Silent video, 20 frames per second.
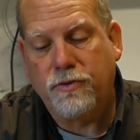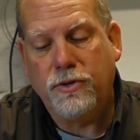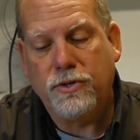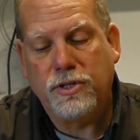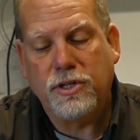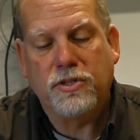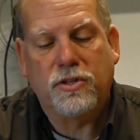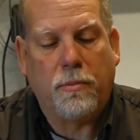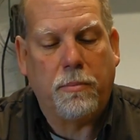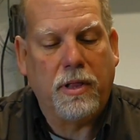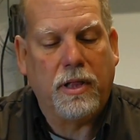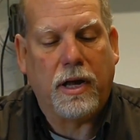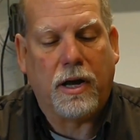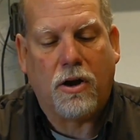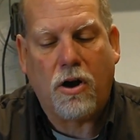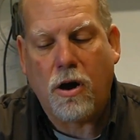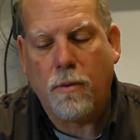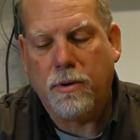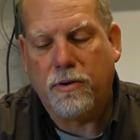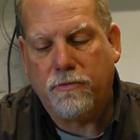using something like
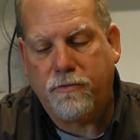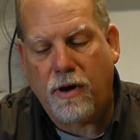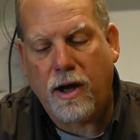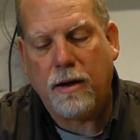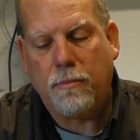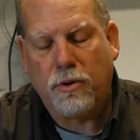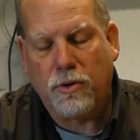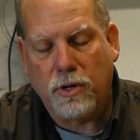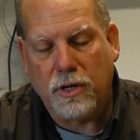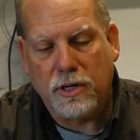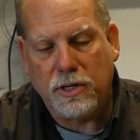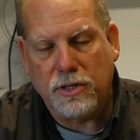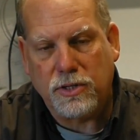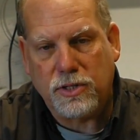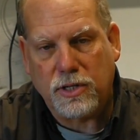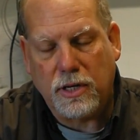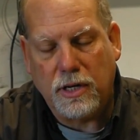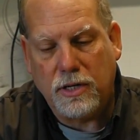carbon fiber is